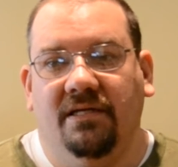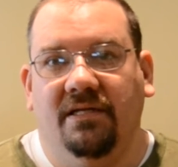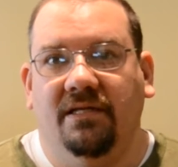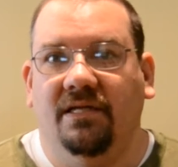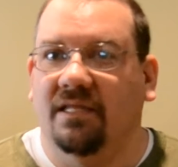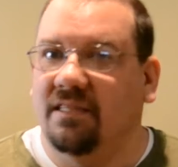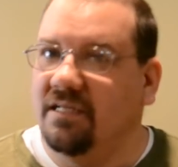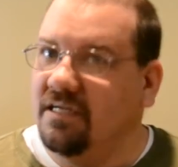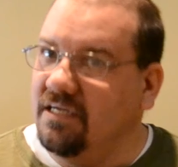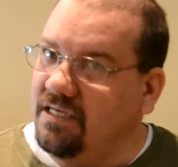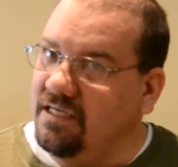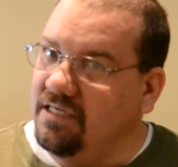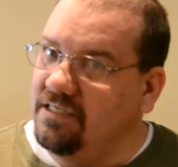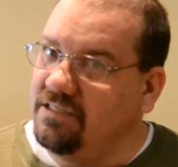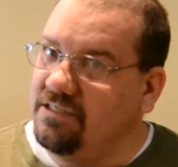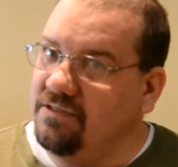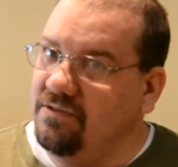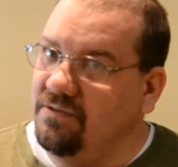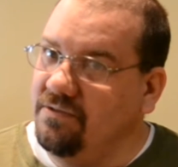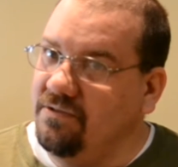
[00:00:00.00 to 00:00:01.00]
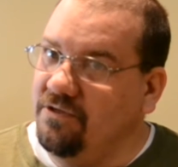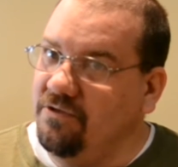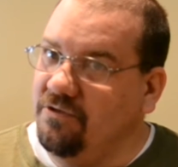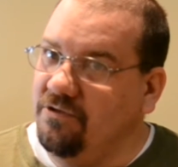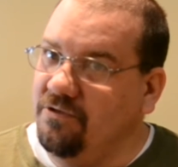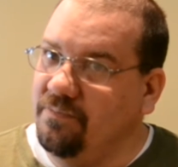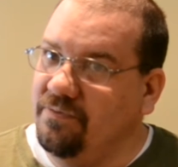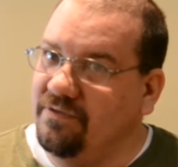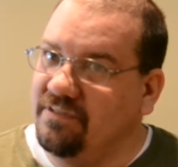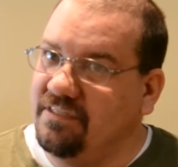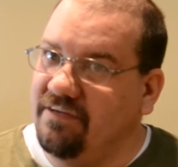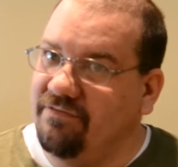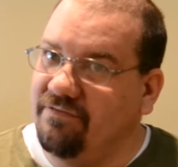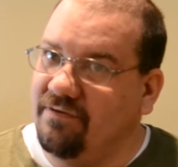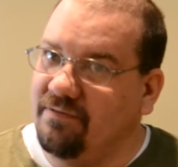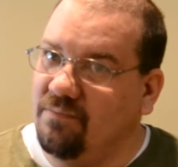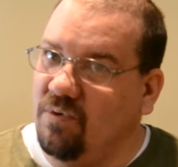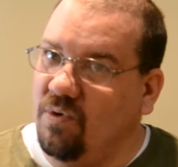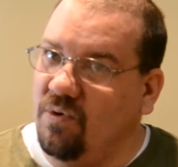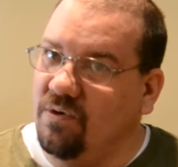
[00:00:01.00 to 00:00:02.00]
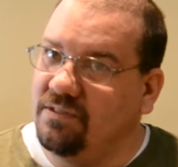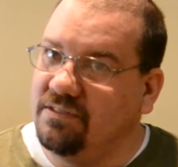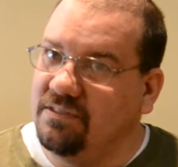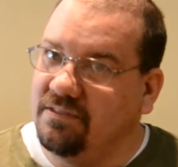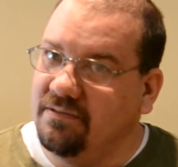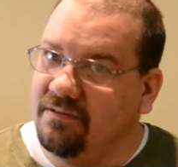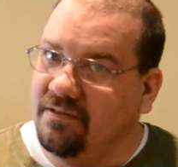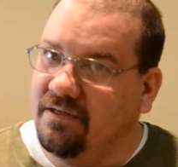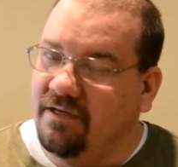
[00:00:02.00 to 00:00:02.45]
nothing against you Union Pacific boys,